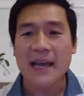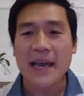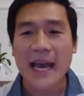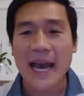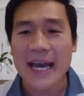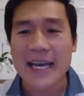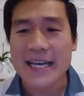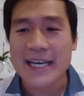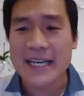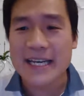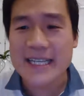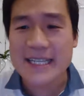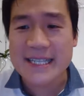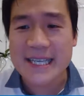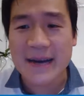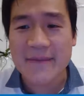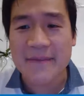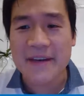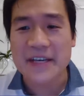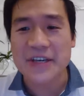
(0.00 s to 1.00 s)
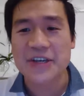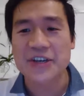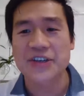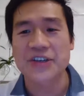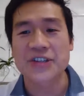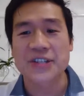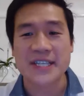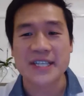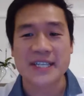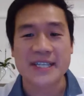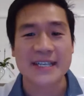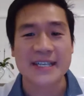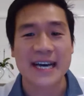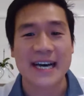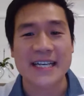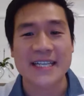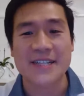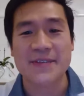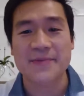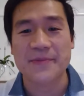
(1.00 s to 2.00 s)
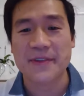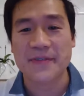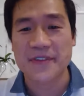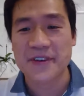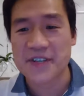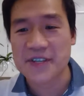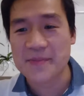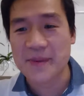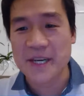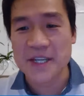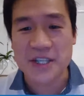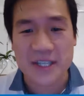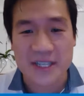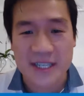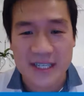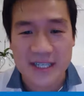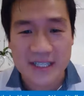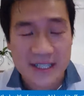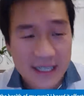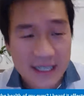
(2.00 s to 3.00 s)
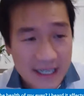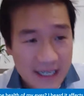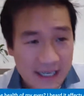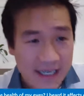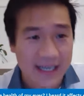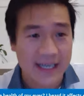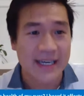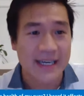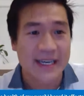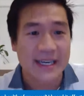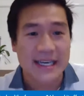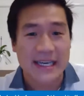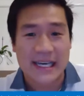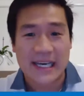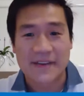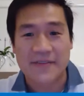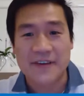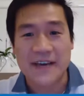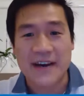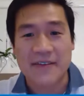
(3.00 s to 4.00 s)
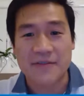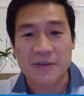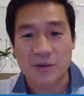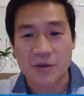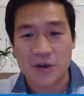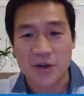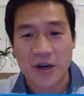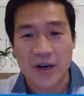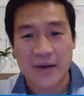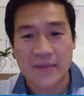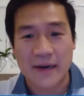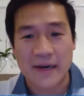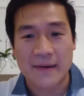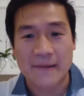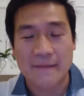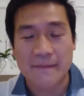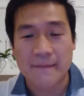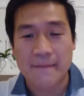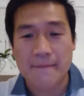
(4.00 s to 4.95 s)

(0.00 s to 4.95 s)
and it is something you should discuss with your specialist if you have glaucoma.